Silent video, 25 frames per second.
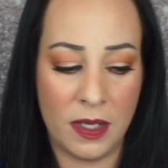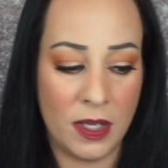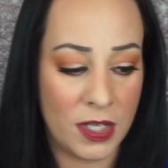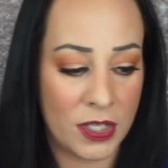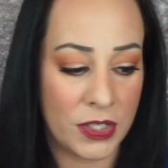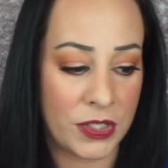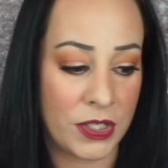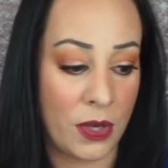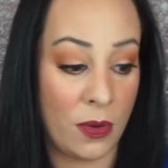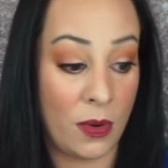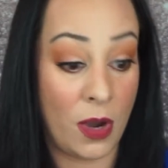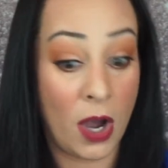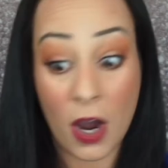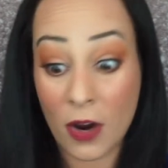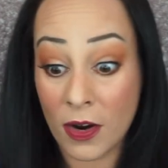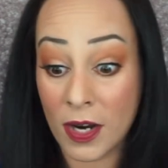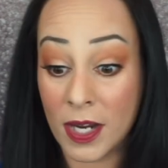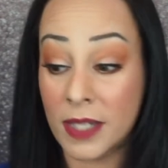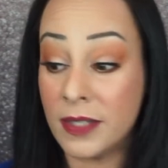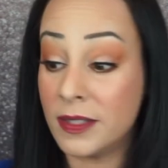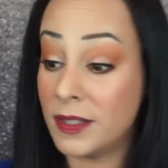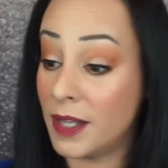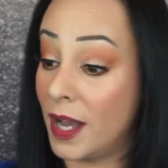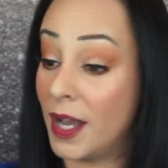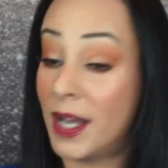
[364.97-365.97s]
So, all
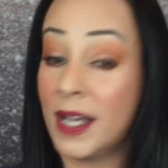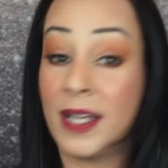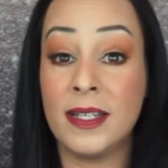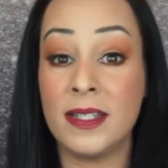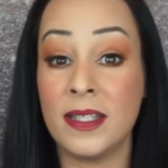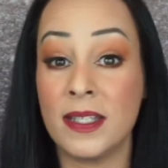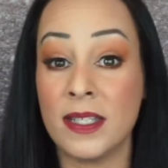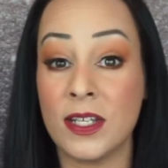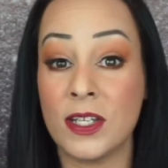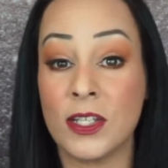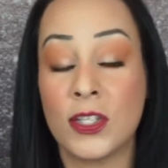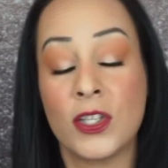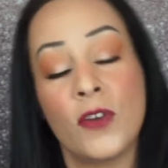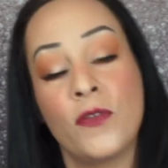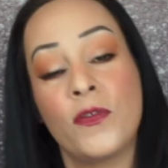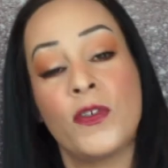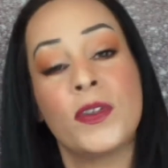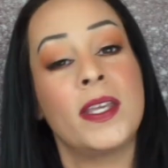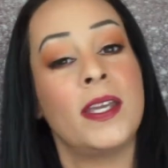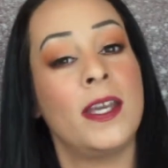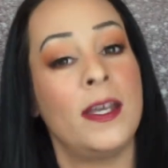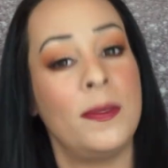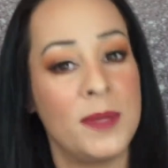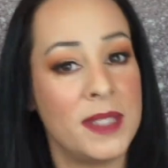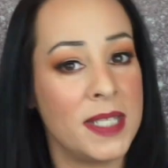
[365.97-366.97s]
right, guys. So for the
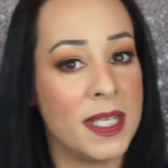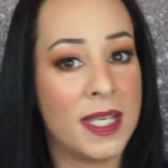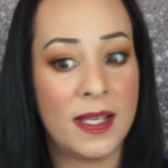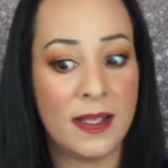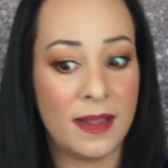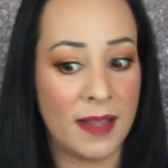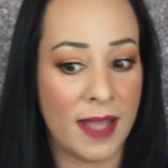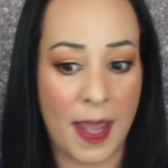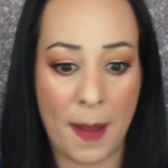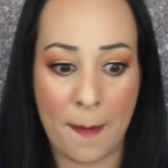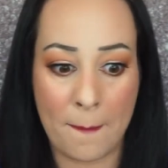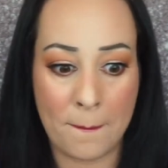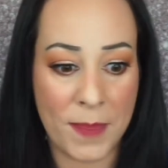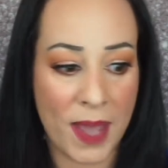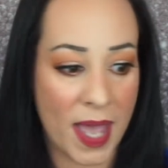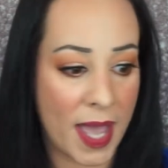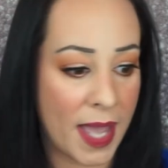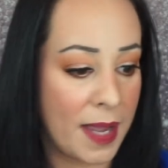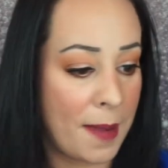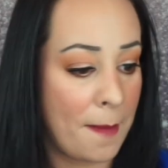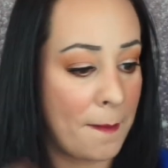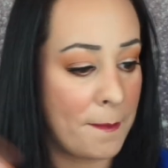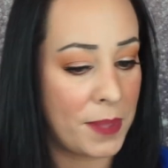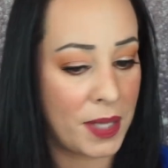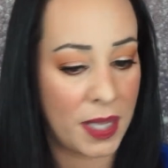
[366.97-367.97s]
Ipsy Glam
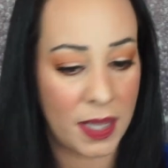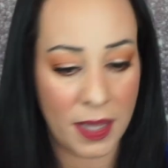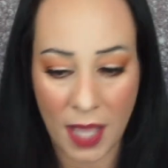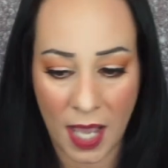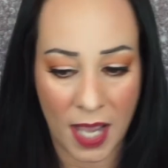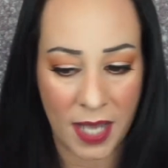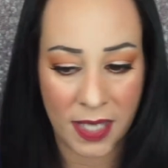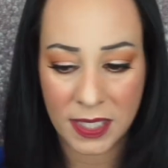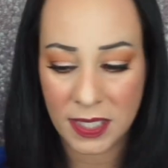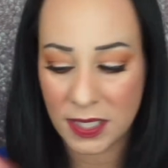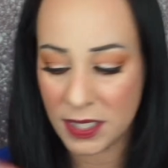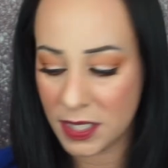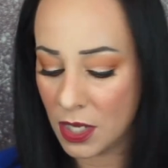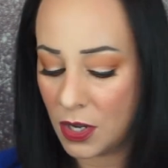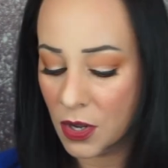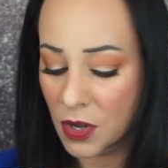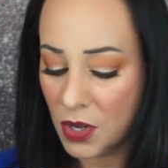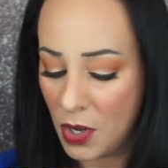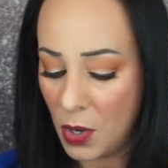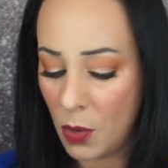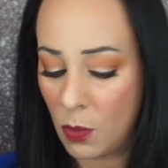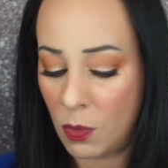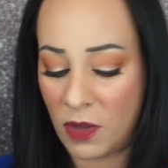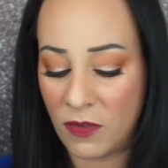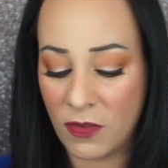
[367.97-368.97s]
Bag Plus,
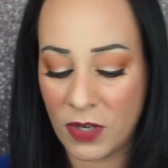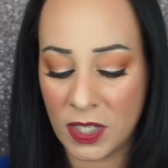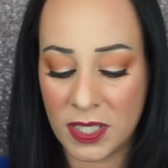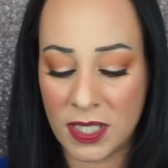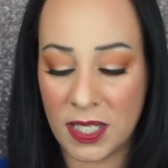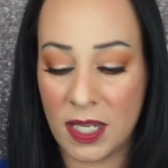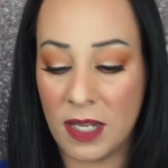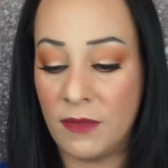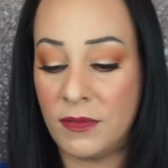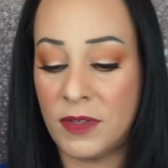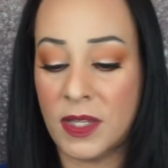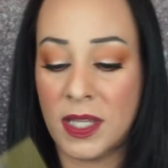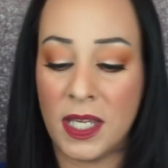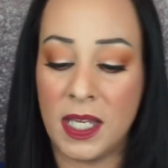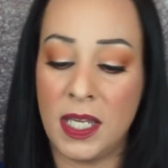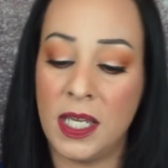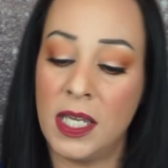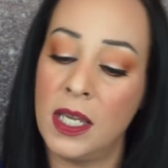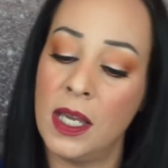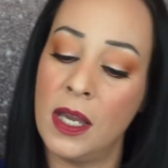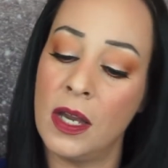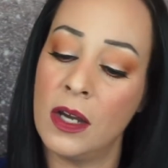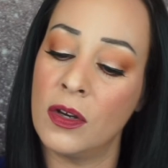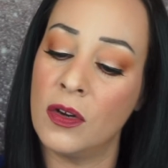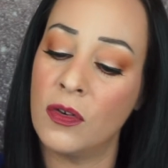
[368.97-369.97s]
we received
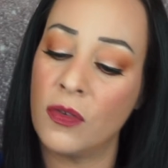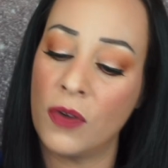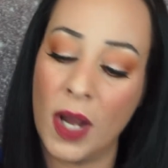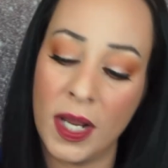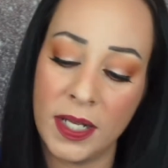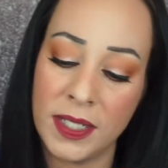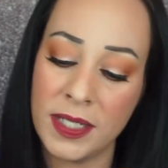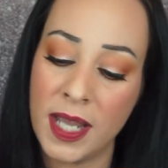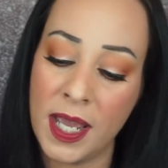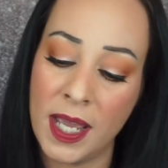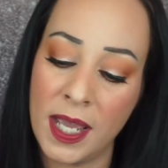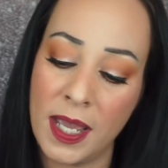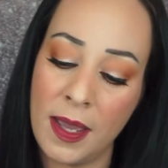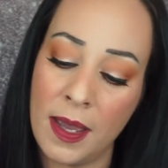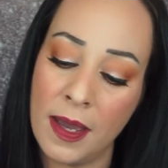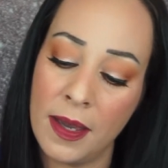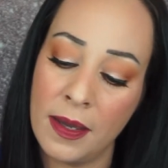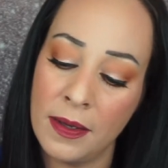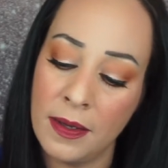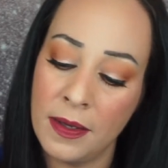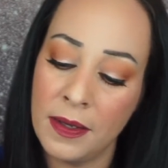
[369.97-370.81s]
the Grande